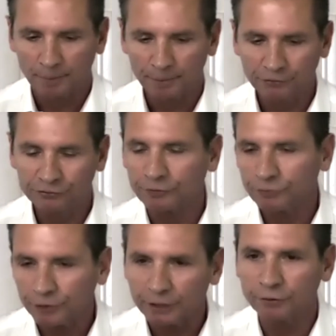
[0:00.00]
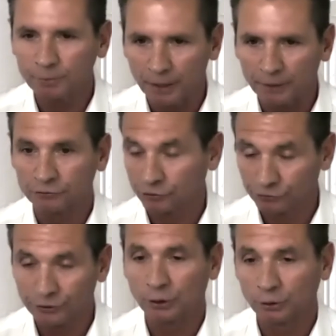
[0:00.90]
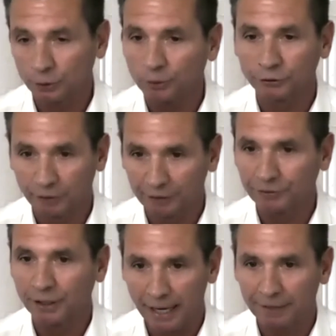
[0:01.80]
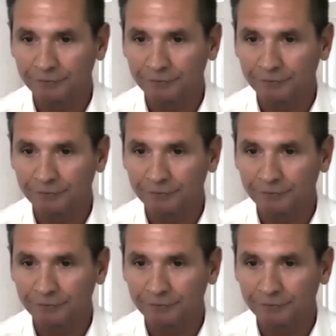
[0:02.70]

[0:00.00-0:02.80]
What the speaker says: He said, forgive your mother. She's the only one you'll ever have.